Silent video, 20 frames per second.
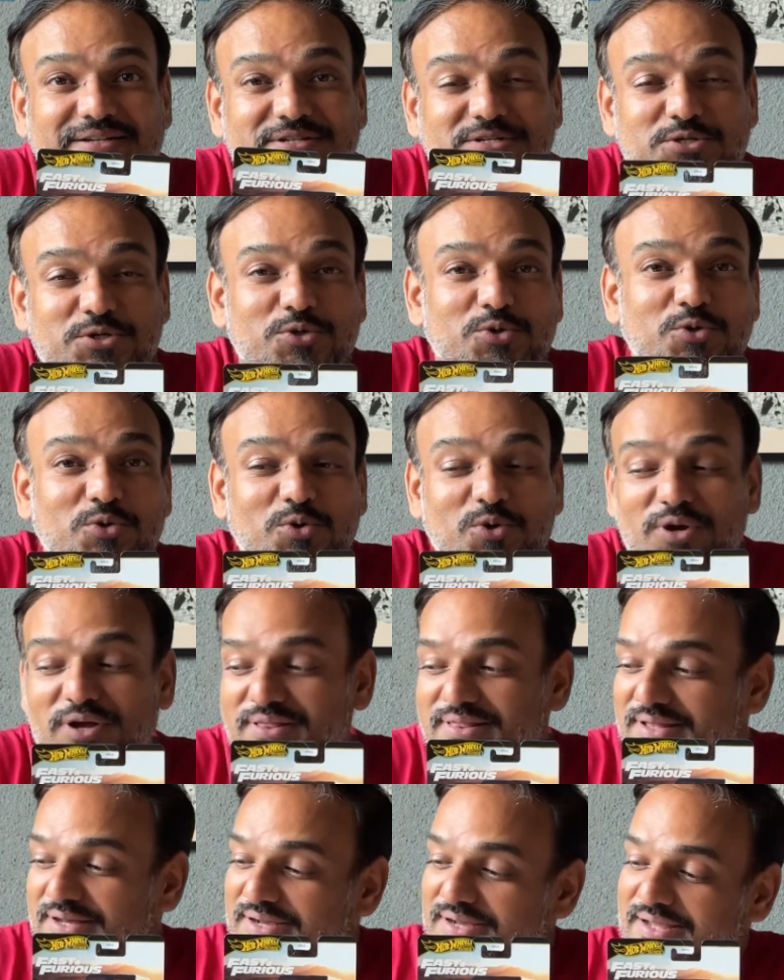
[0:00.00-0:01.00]
to
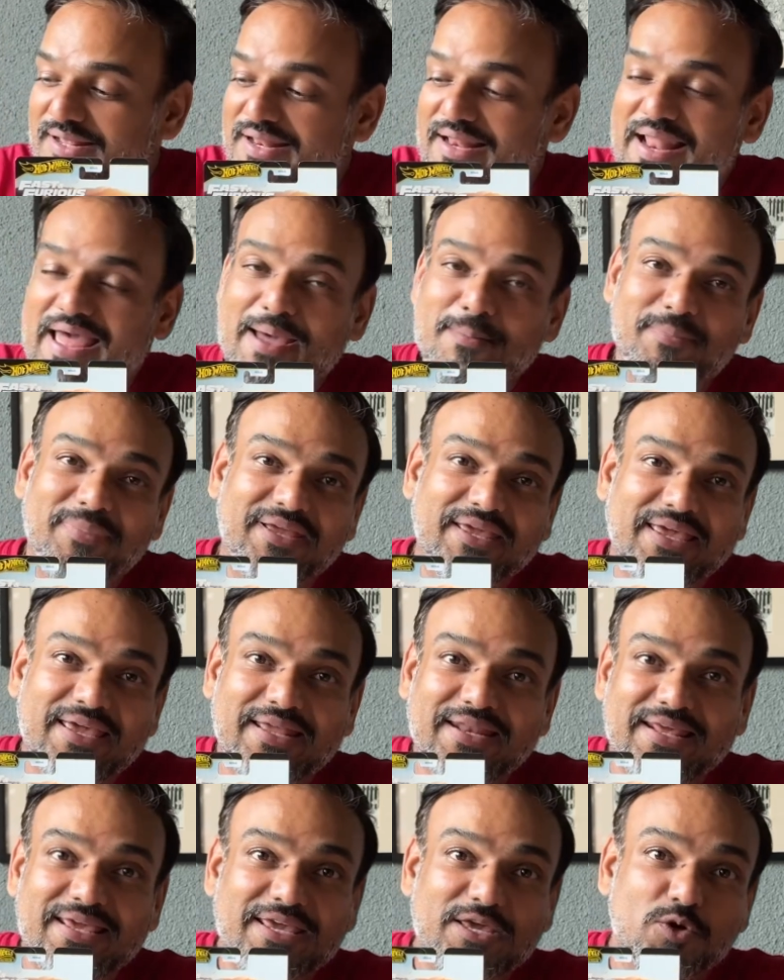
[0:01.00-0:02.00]
the
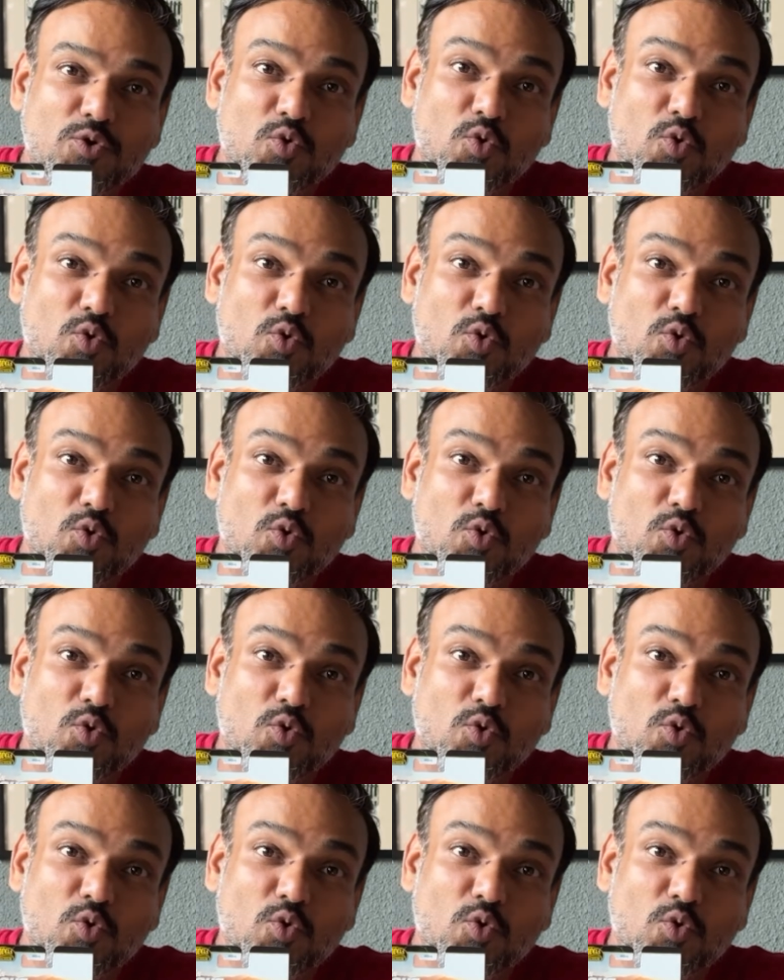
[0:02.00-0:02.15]
Lamborghini